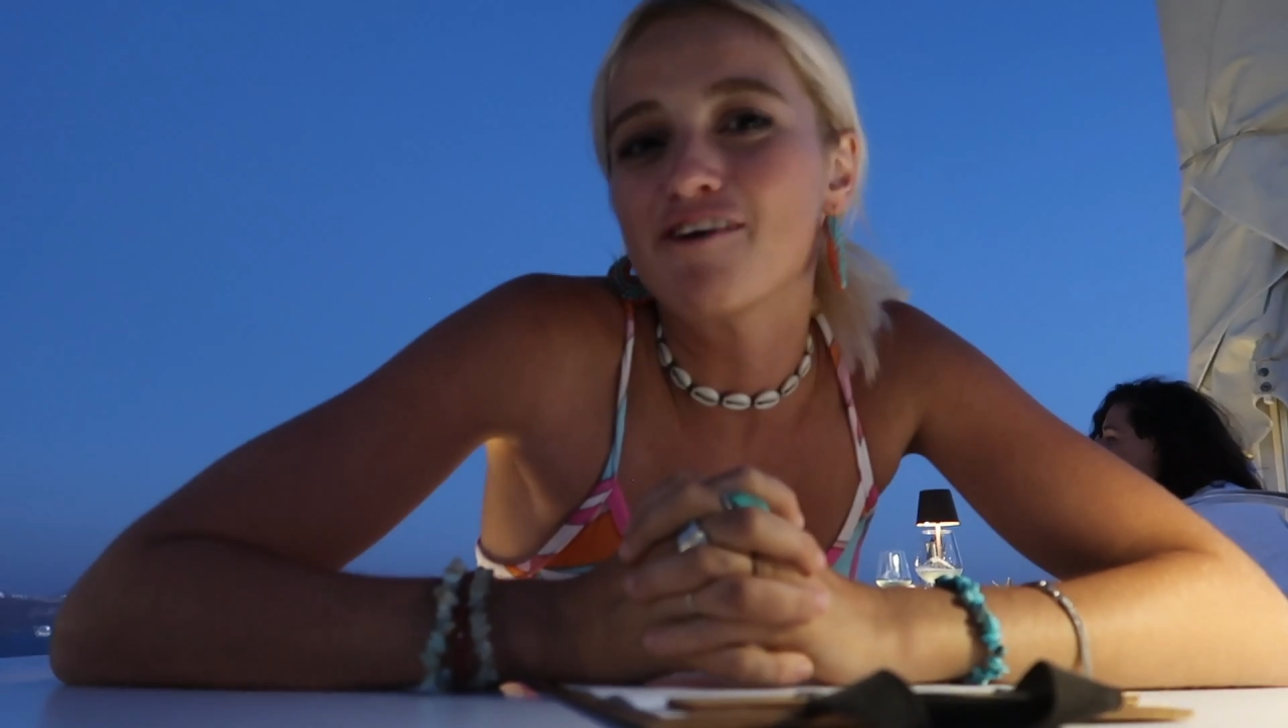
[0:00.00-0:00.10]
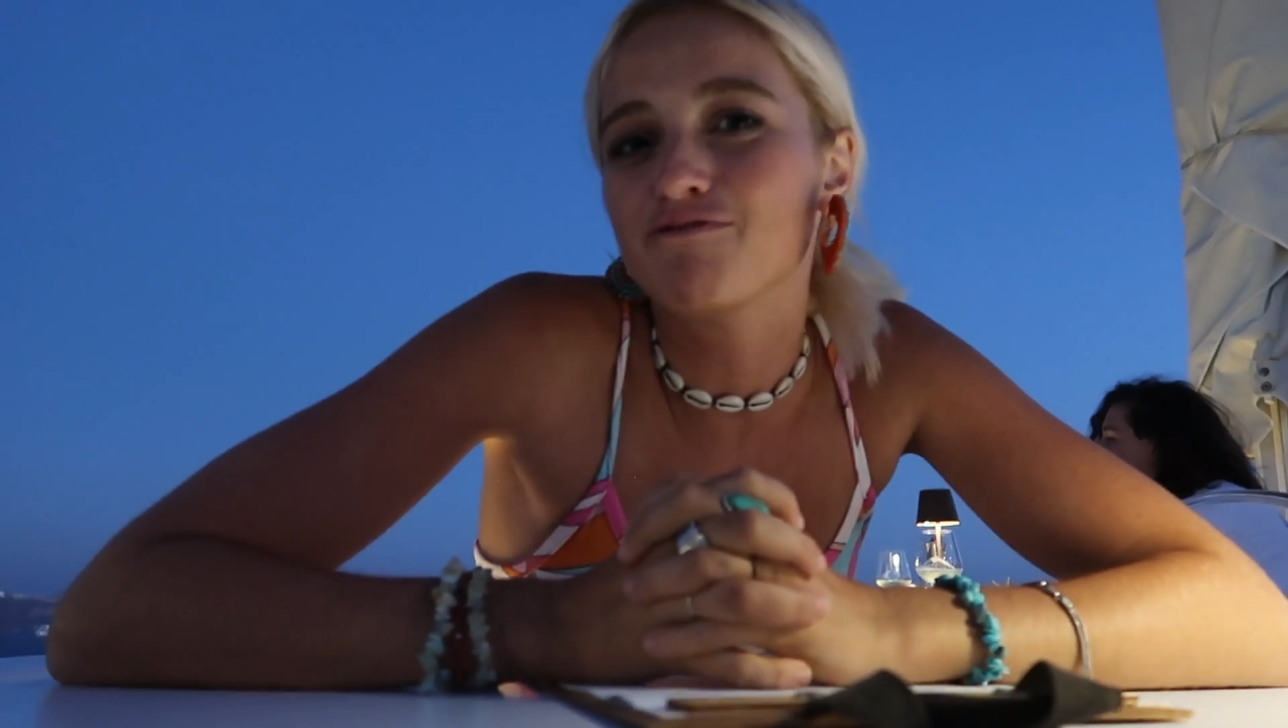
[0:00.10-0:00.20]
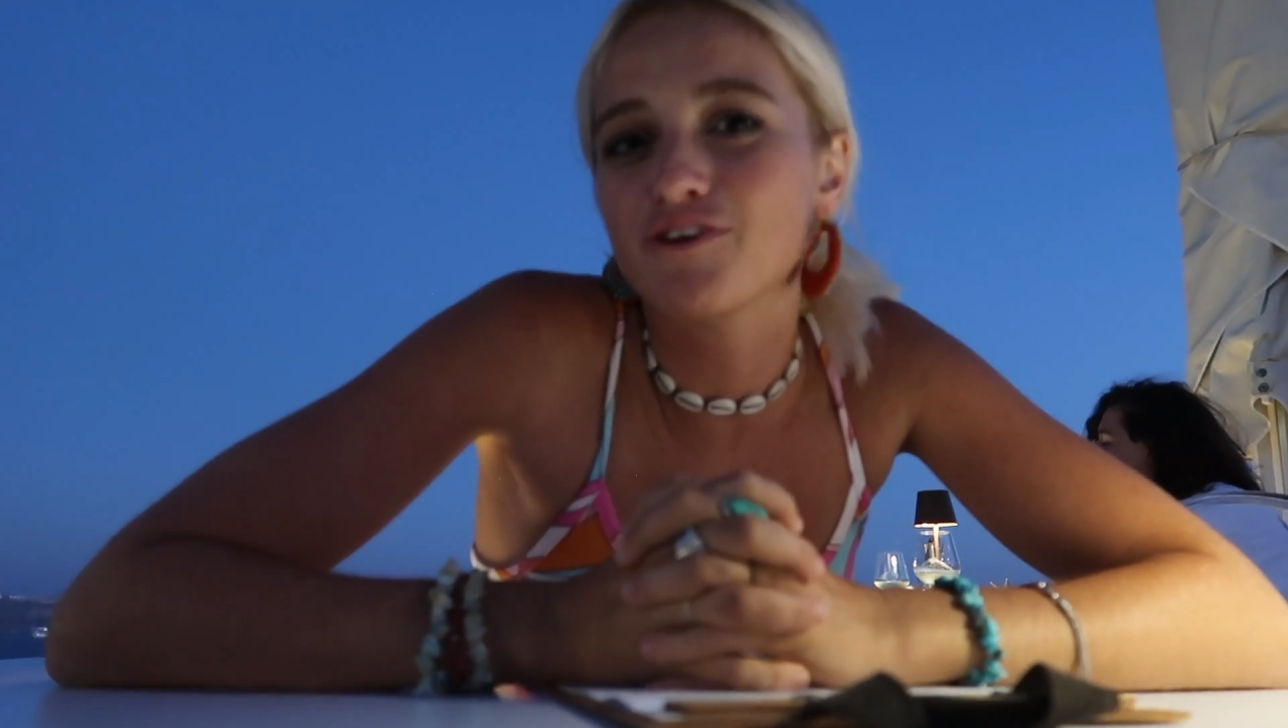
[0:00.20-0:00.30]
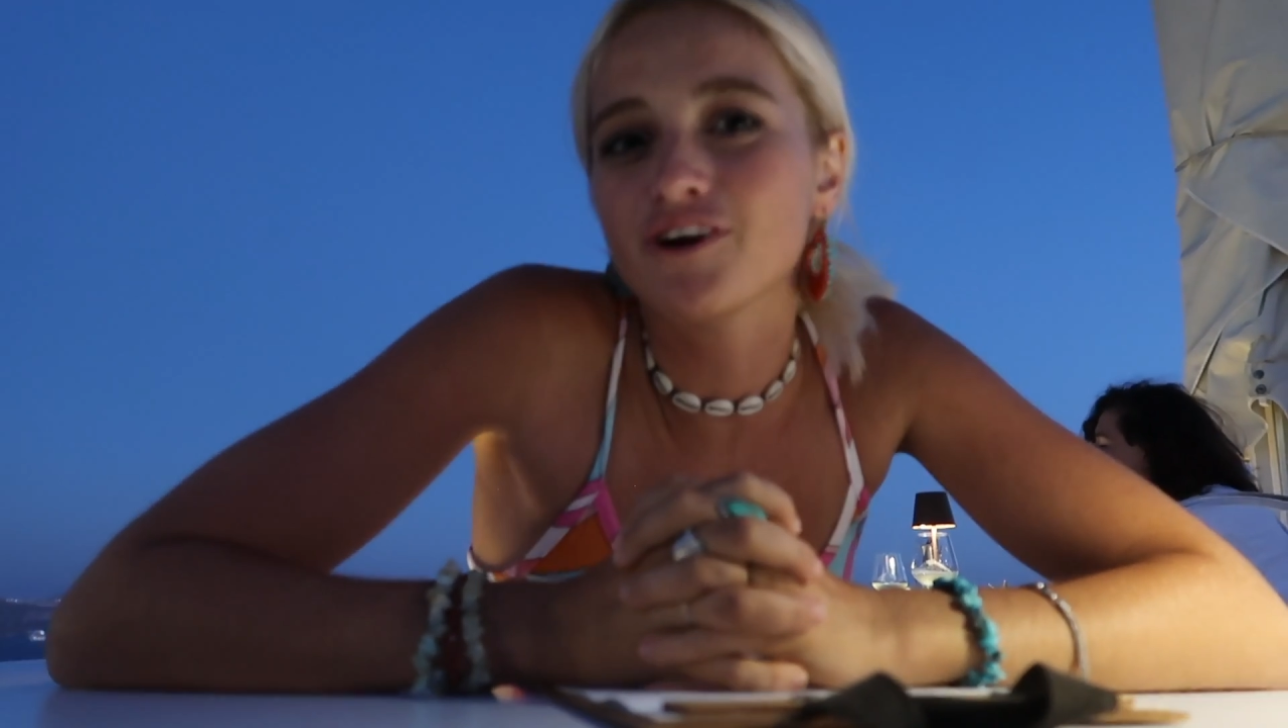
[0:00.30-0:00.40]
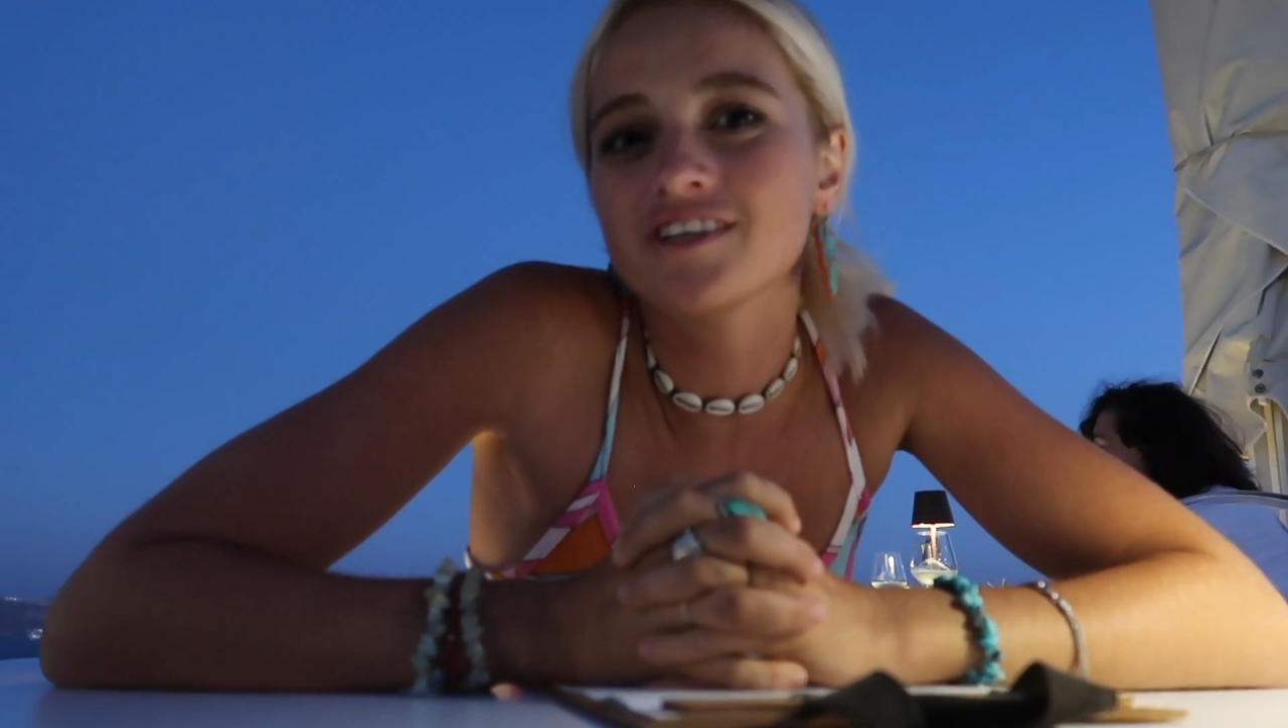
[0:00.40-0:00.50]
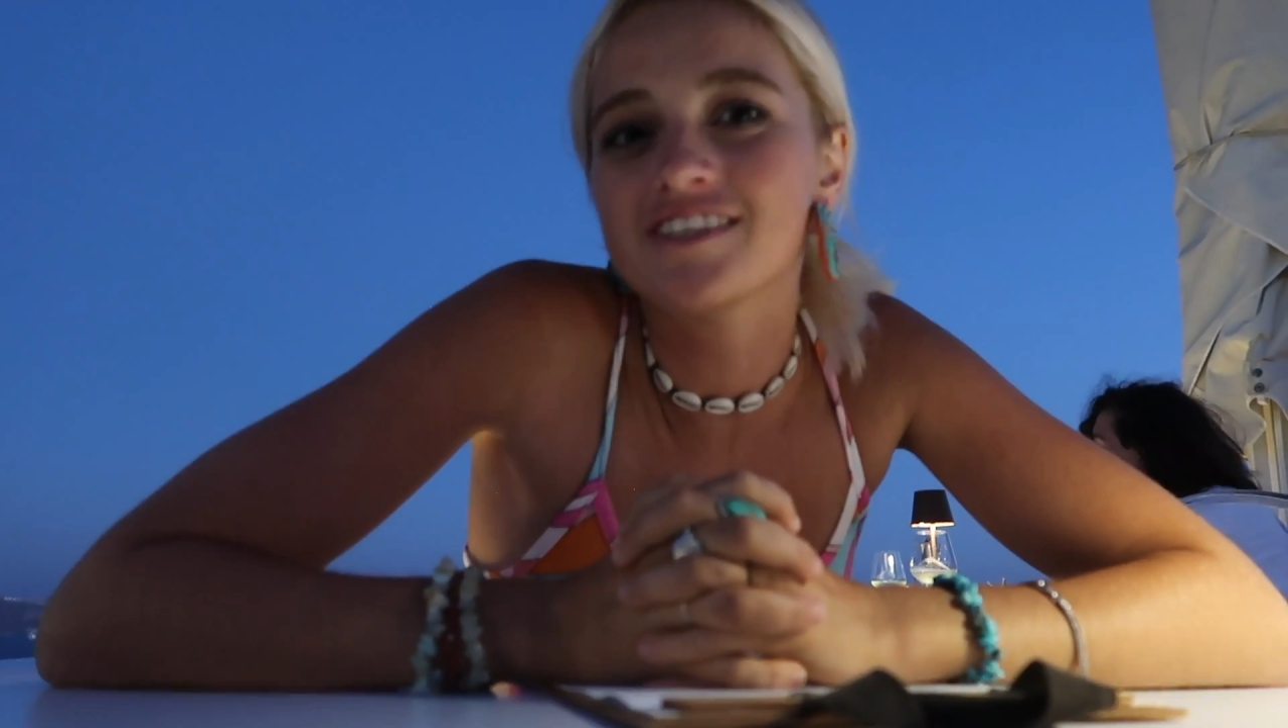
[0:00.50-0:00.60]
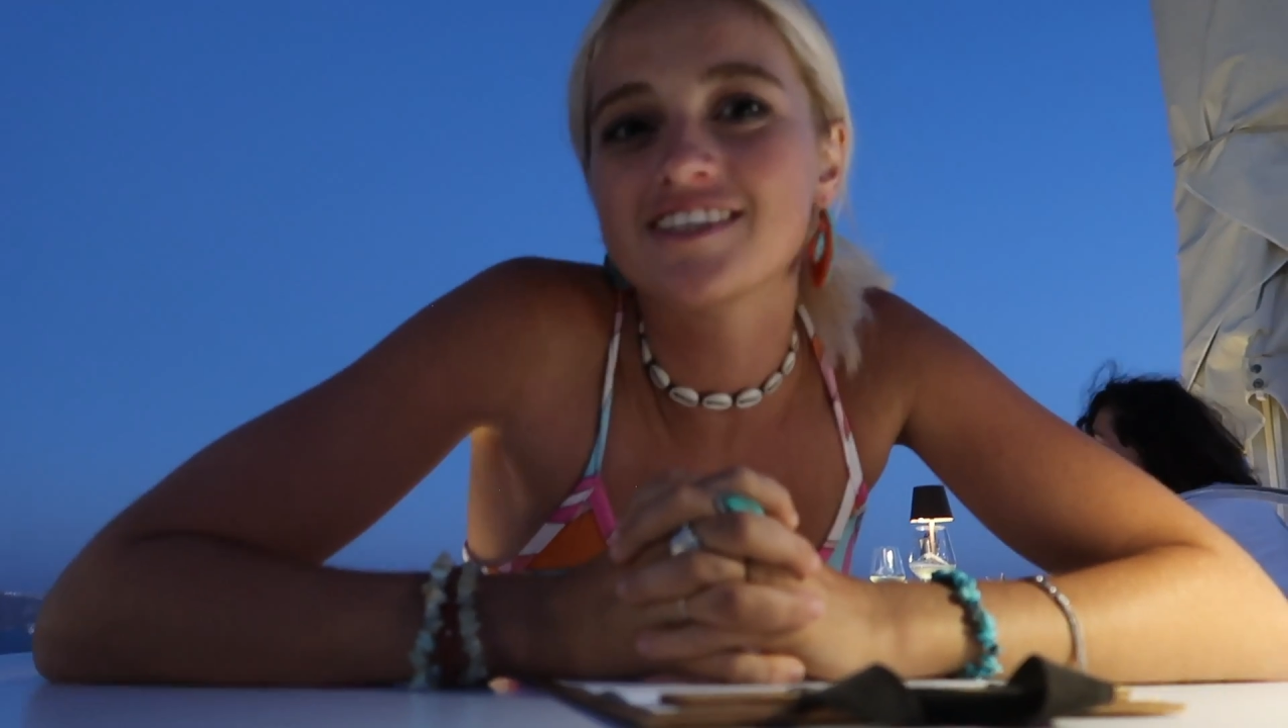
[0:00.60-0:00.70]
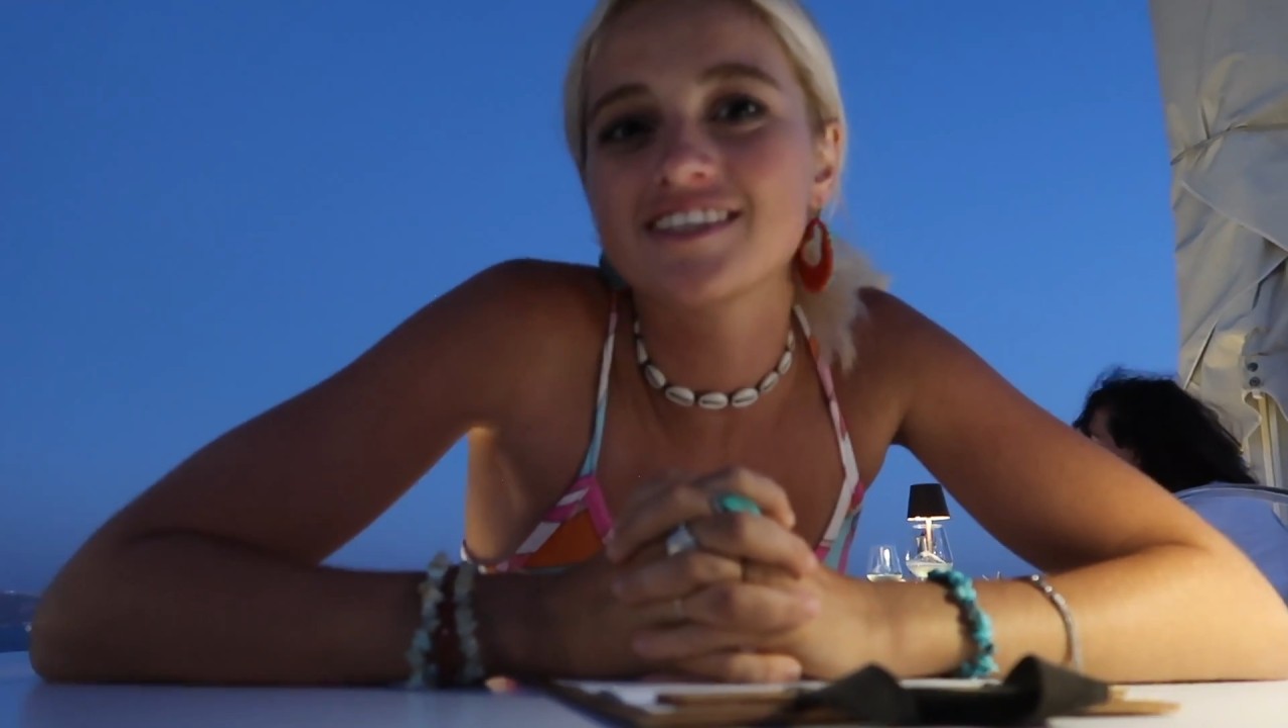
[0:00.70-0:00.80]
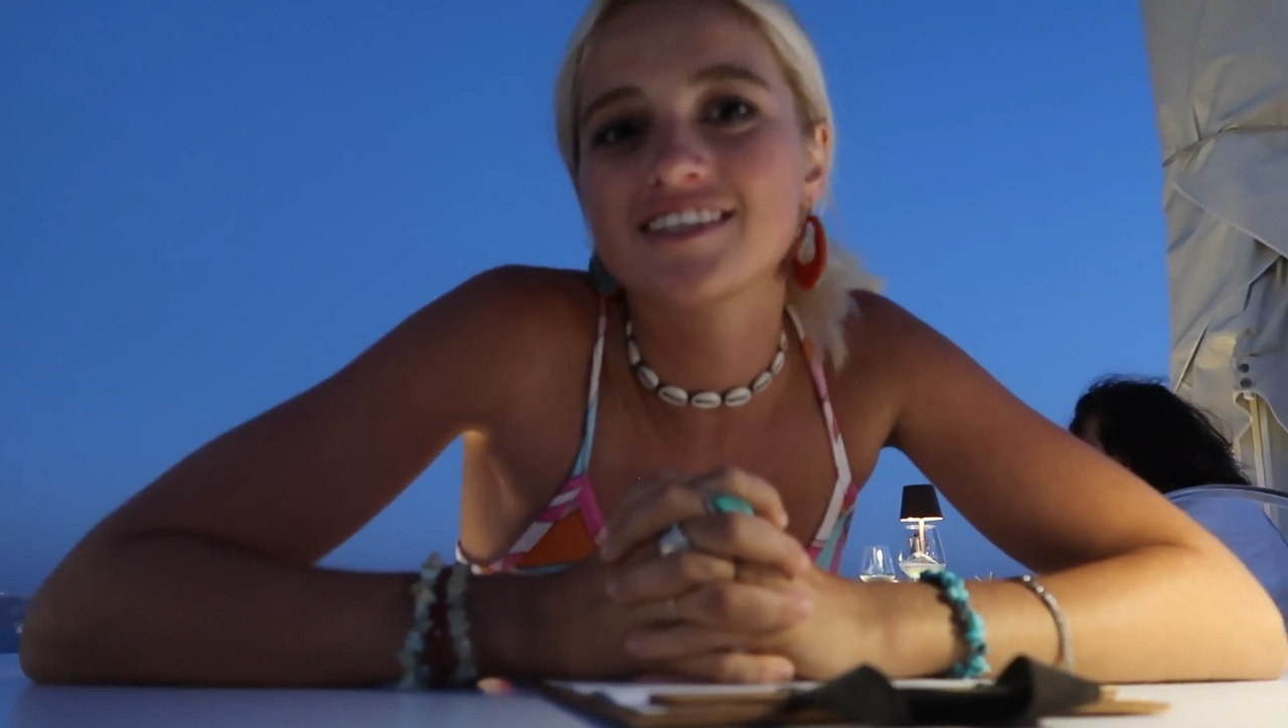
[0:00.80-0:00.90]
At first,